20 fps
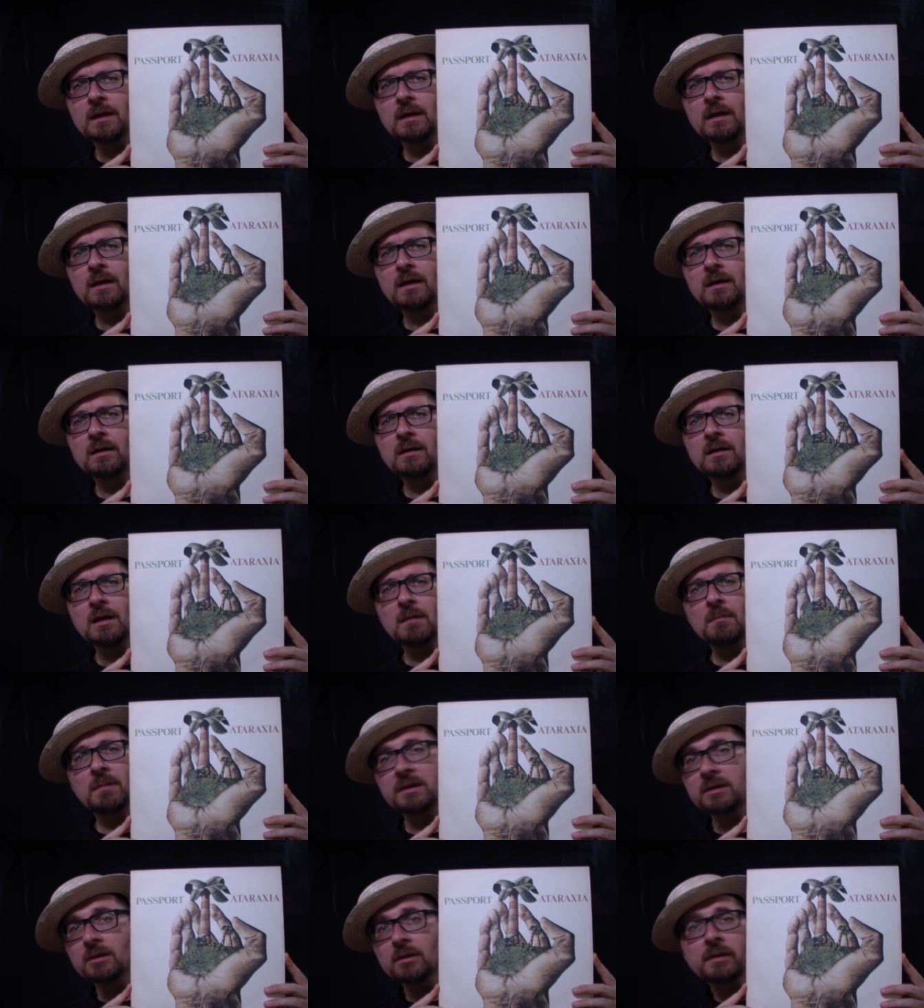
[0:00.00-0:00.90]
Uh,
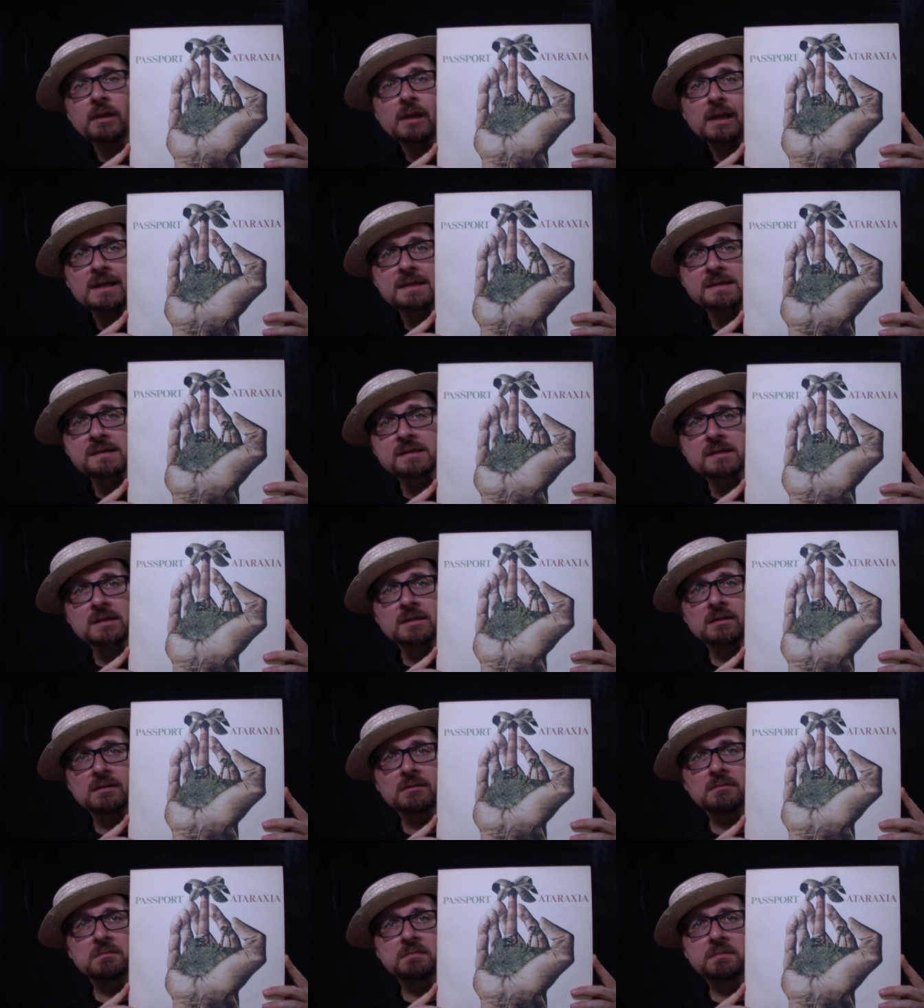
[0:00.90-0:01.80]
but nonetheless,
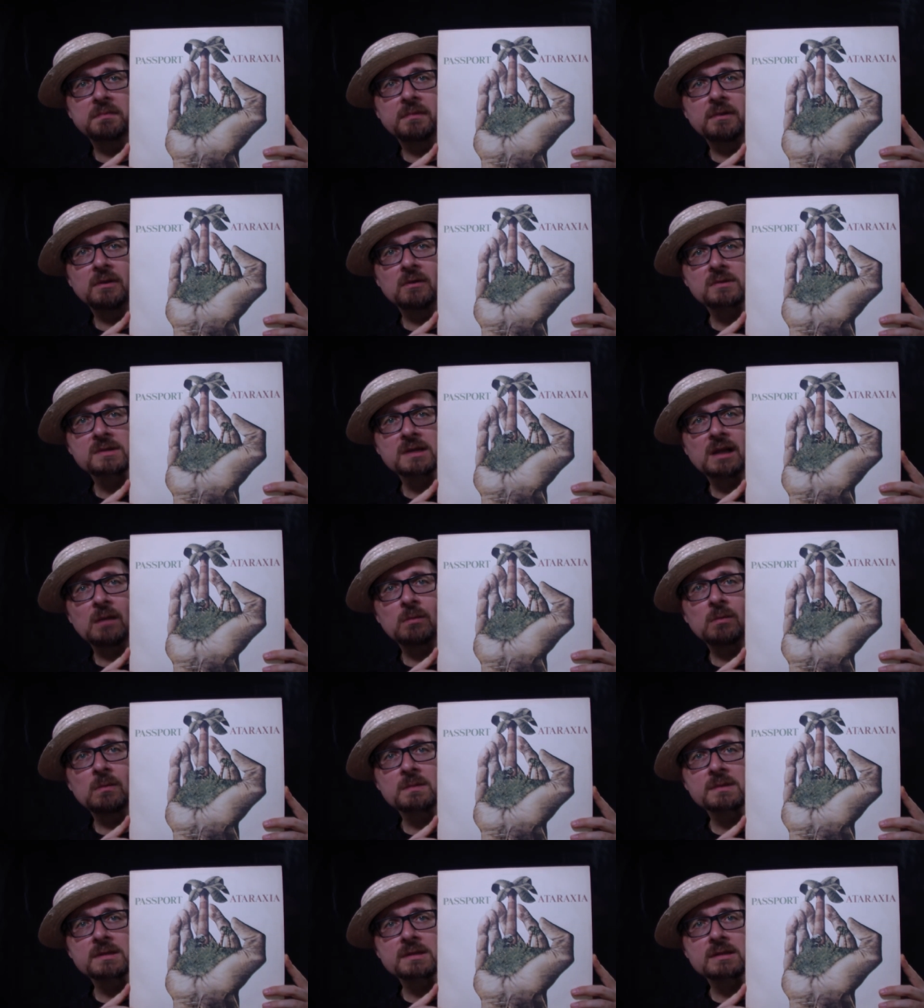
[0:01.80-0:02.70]
uh, those
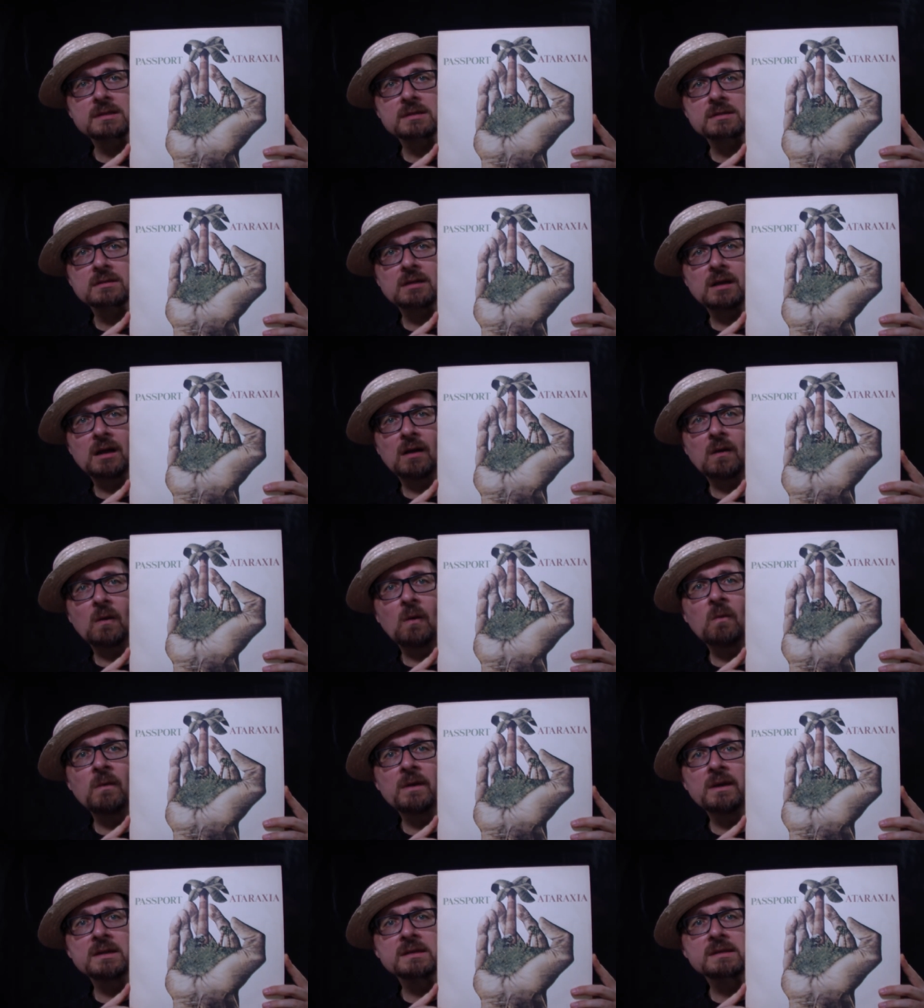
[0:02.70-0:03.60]
albums are
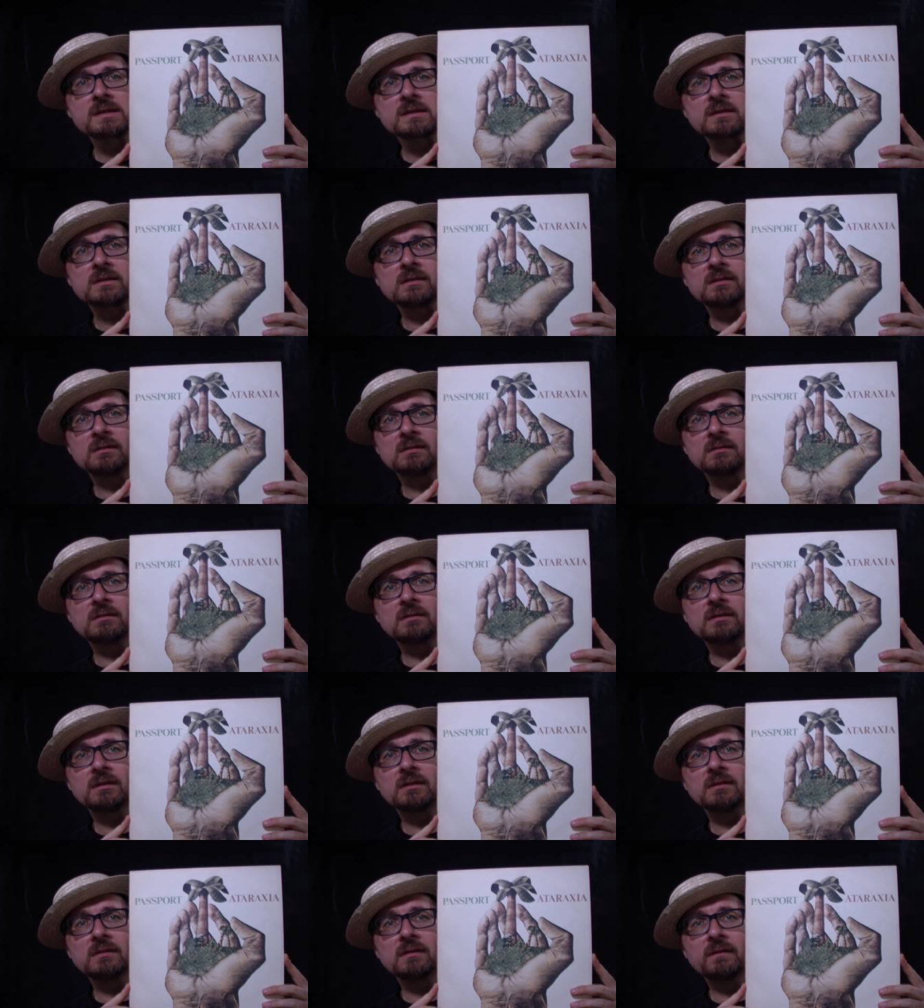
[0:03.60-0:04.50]
always uh,
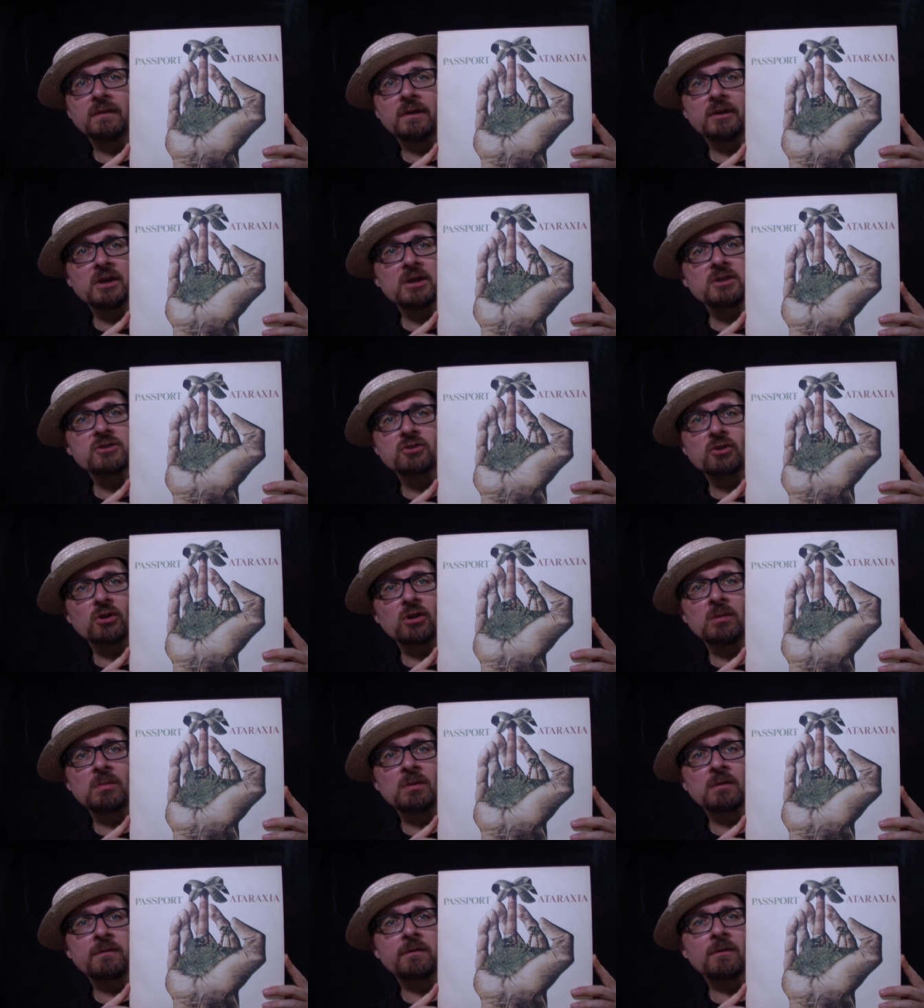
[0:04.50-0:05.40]
very
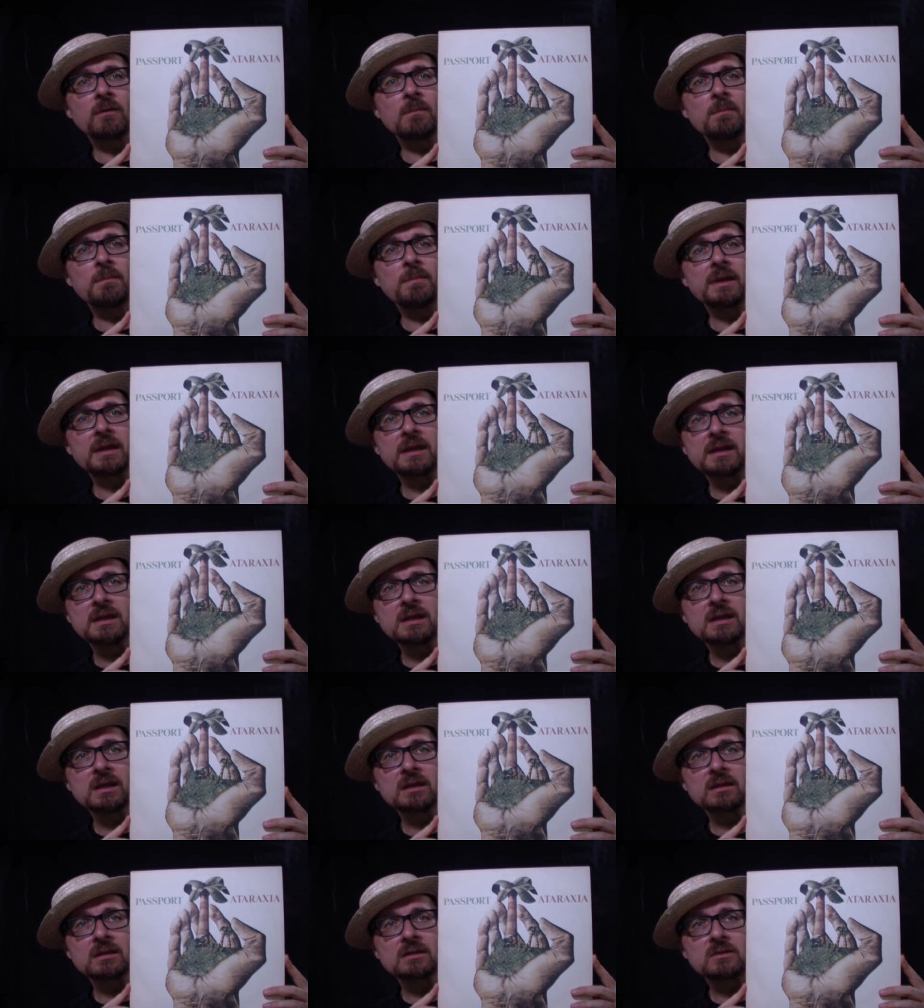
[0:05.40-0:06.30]
enjoyable from
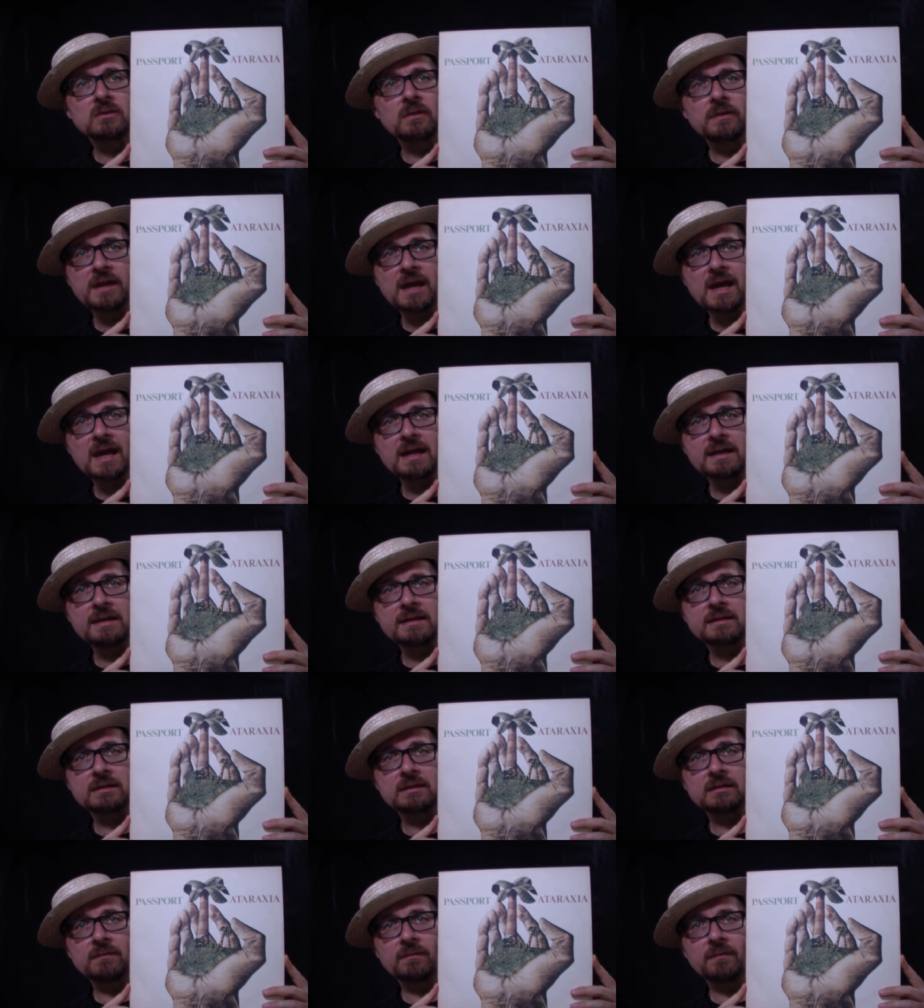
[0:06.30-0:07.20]
beginning to the end.
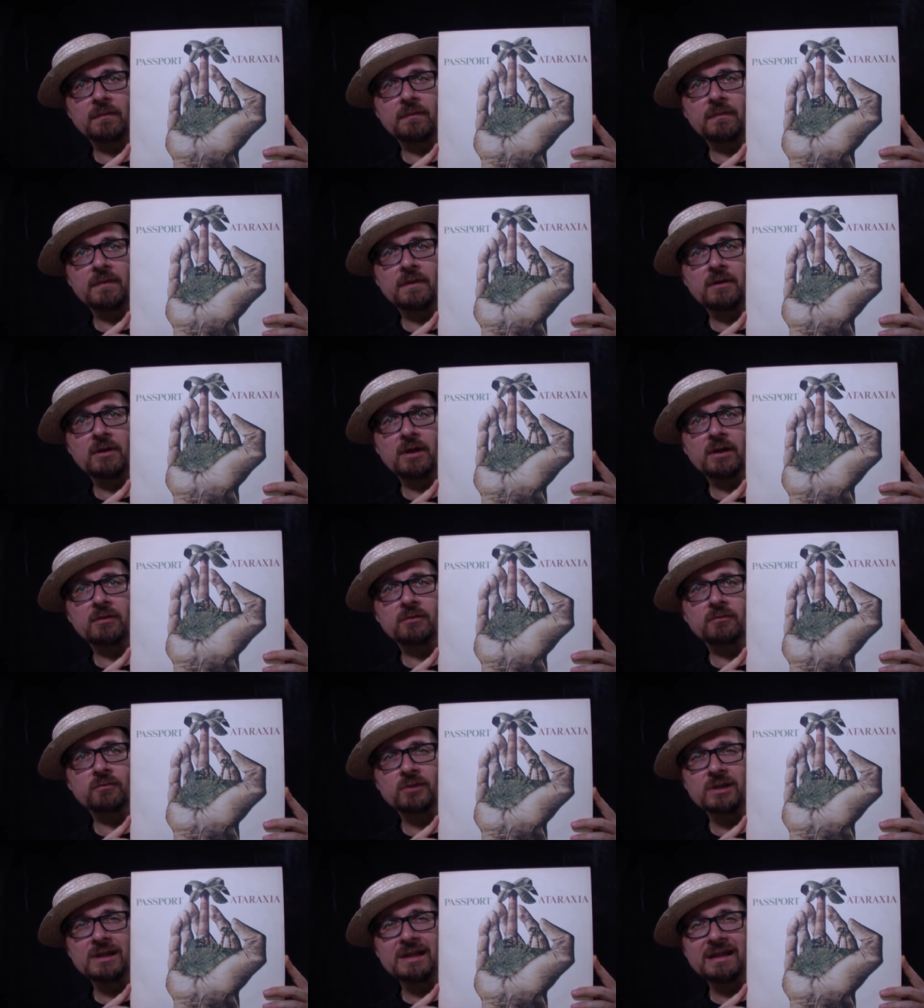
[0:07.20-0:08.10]
Um, there are not
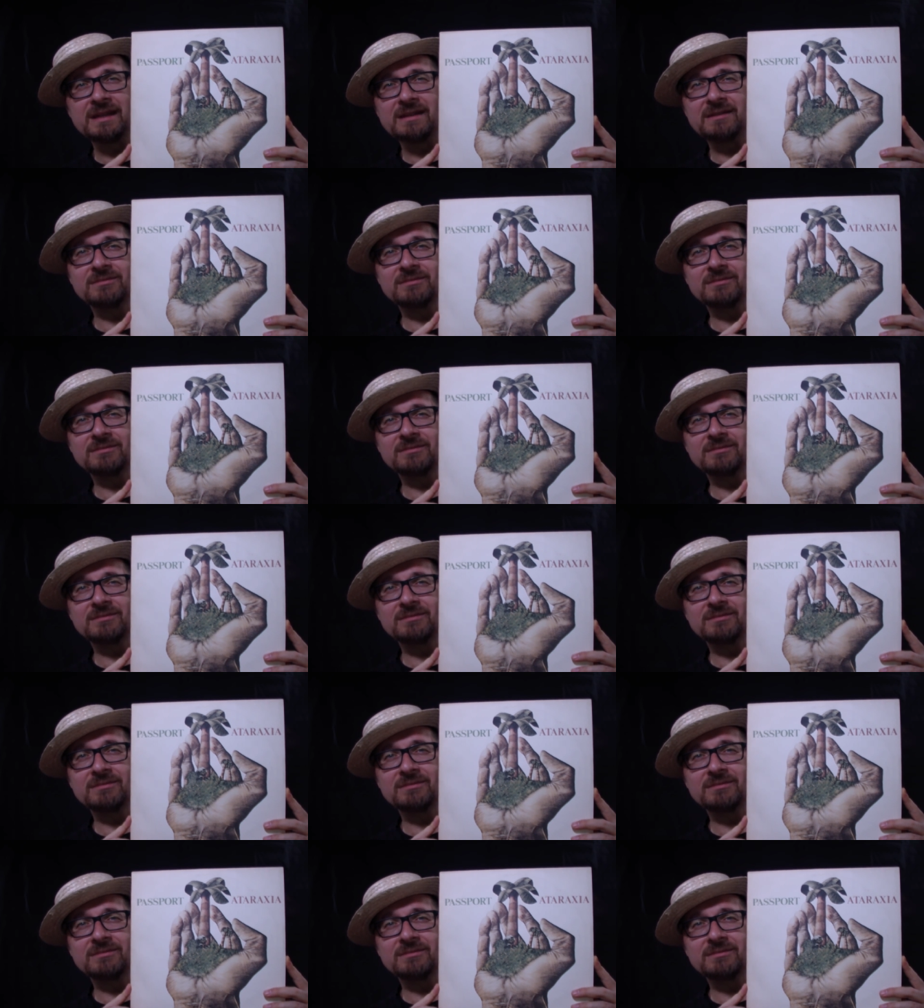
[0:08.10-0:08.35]
really